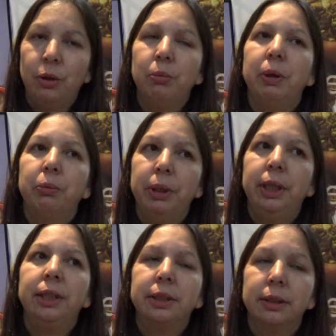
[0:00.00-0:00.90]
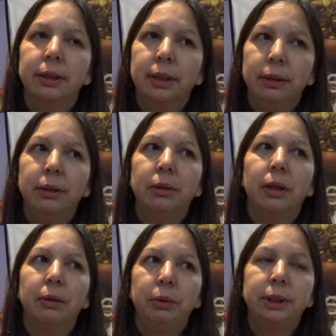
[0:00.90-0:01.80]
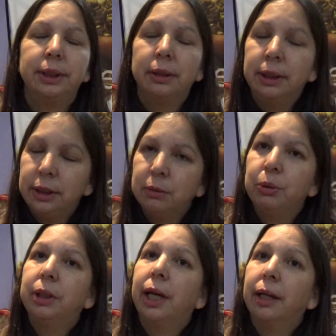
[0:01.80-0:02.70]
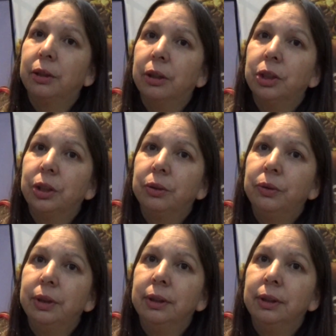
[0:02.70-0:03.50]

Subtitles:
But we still need to protect our children,